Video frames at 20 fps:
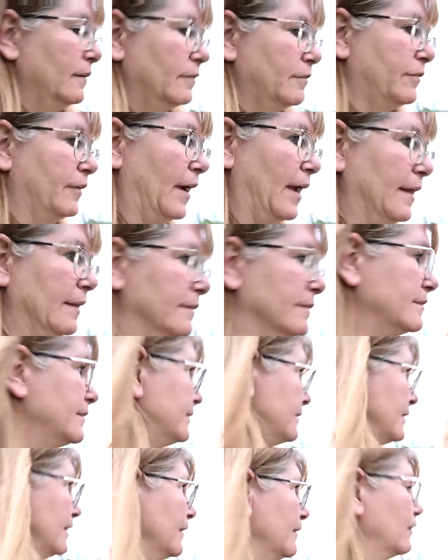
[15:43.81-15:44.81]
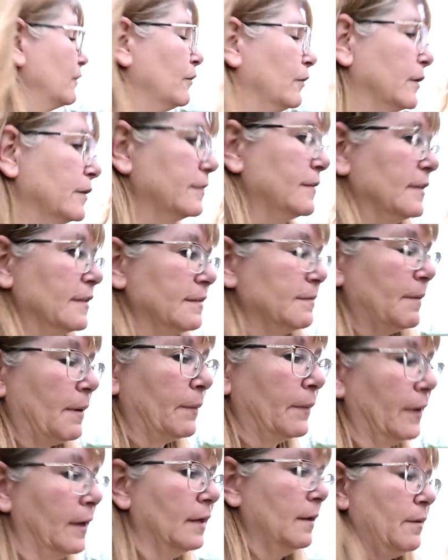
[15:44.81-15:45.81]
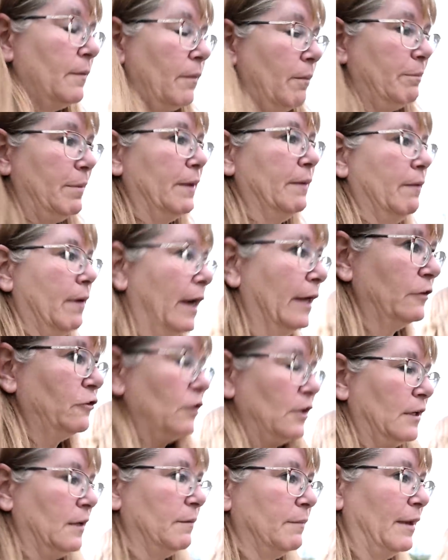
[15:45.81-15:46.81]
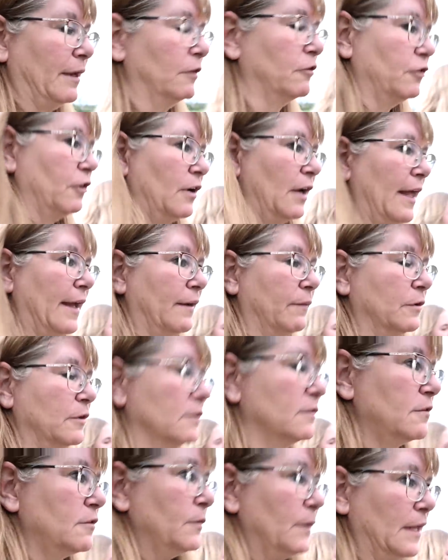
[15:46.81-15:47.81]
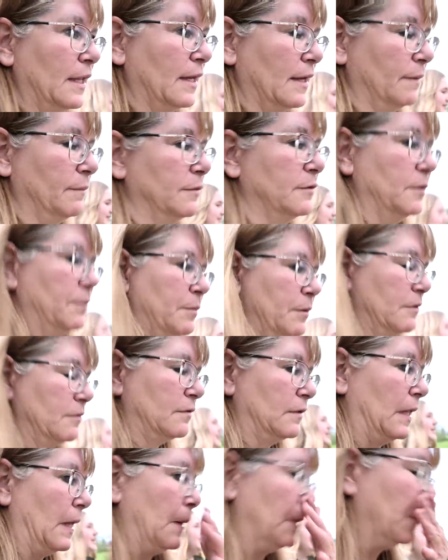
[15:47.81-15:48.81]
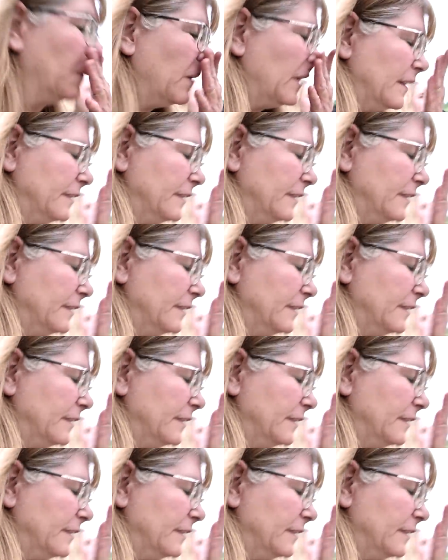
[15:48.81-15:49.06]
friends, his other horses, but we're gonna be watching and make sure. Like, we're just doing him super slow.